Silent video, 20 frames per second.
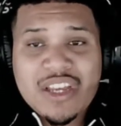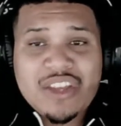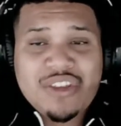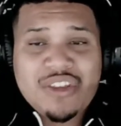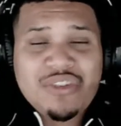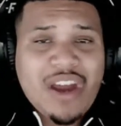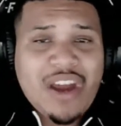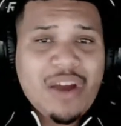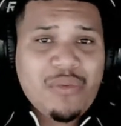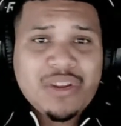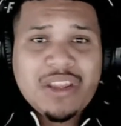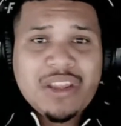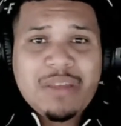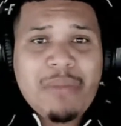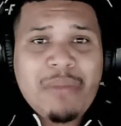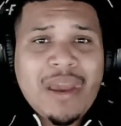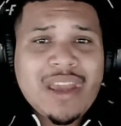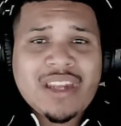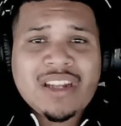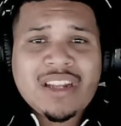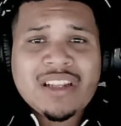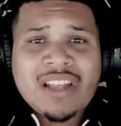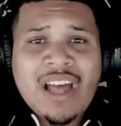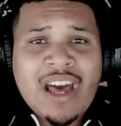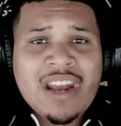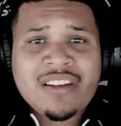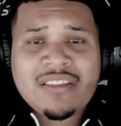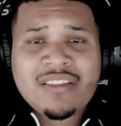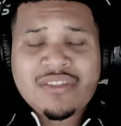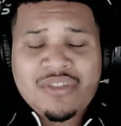you're not really making a
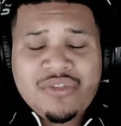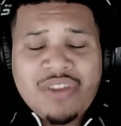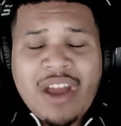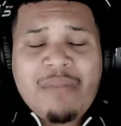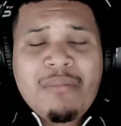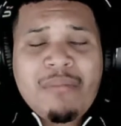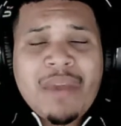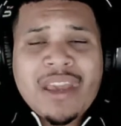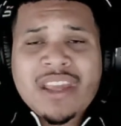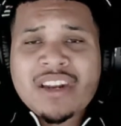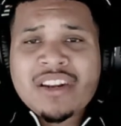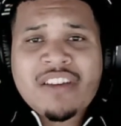lot of, you're not making